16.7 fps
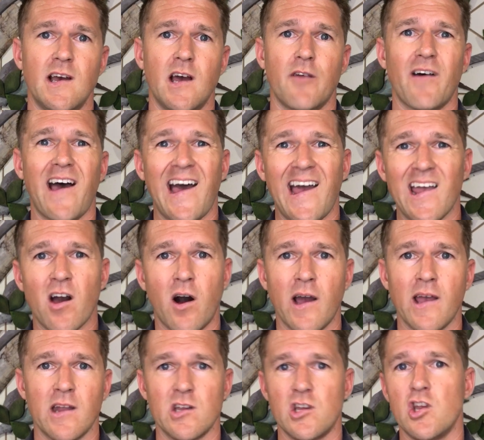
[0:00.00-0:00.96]
of
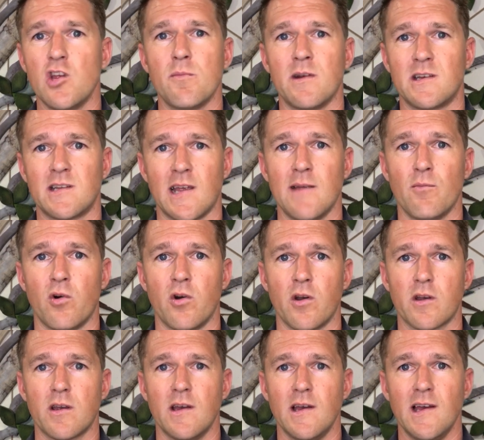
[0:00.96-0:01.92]
AI and human
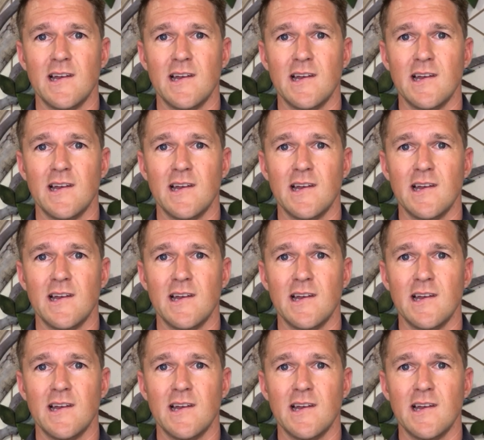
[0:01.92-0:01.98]
teamwork